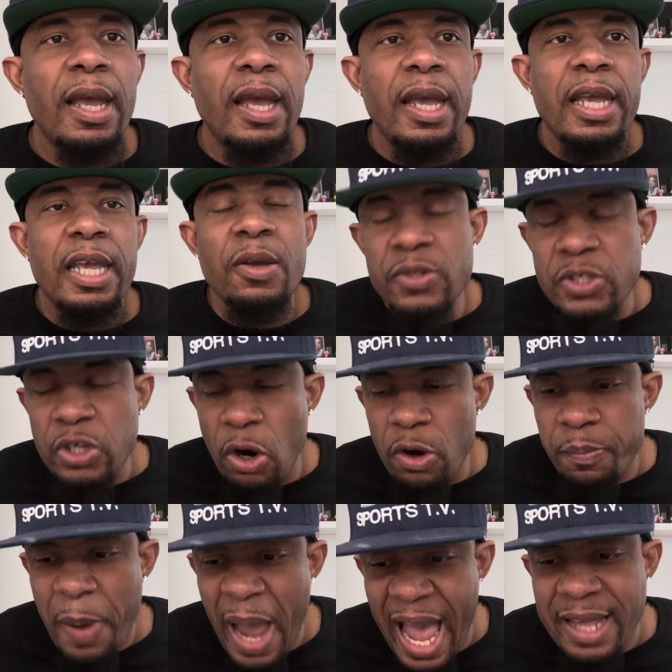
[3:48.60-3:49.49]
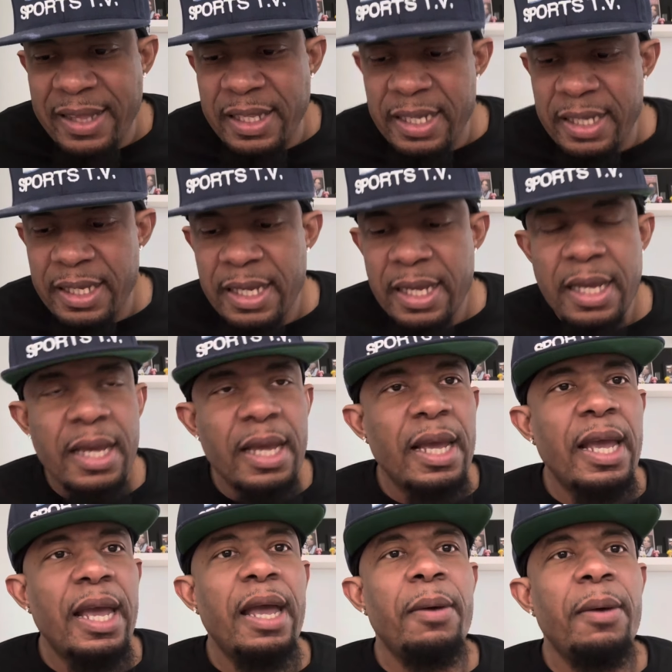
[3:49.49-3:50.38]
He was hurt badly,
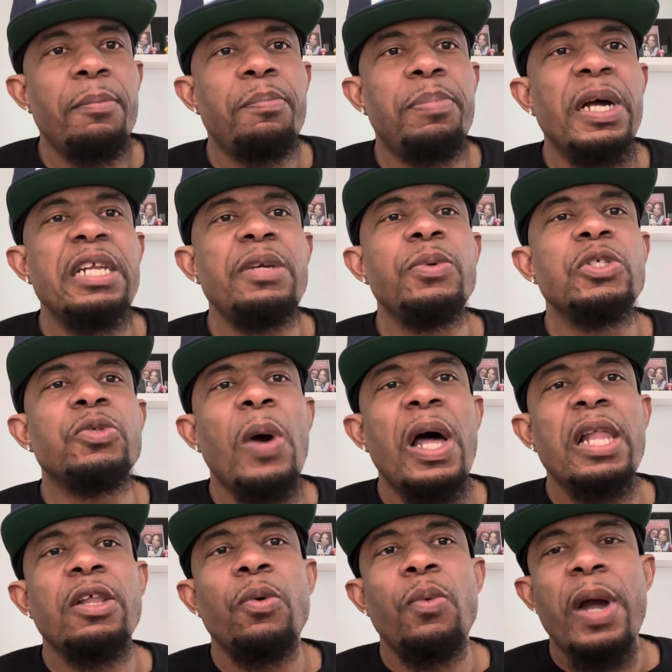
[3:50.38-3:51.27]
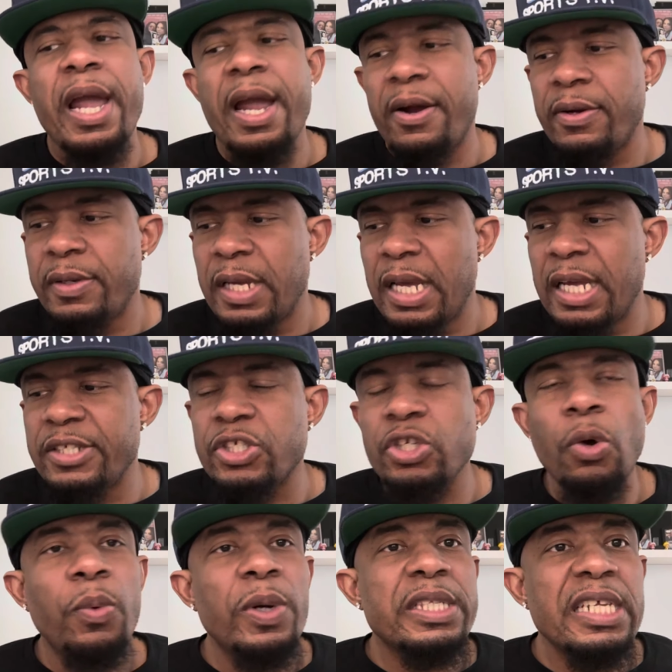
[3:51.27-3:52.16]
but he was well aware. And
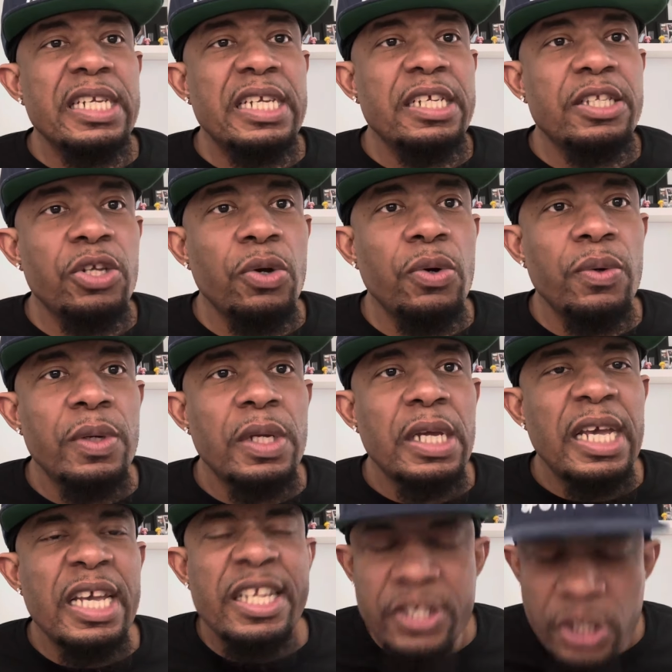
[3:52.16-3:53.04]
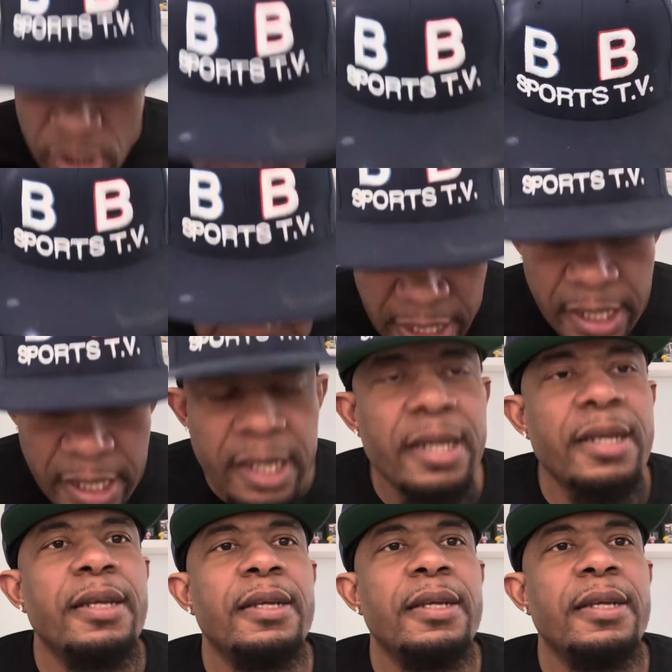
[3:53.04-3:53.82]
so what did he do? He took a knee.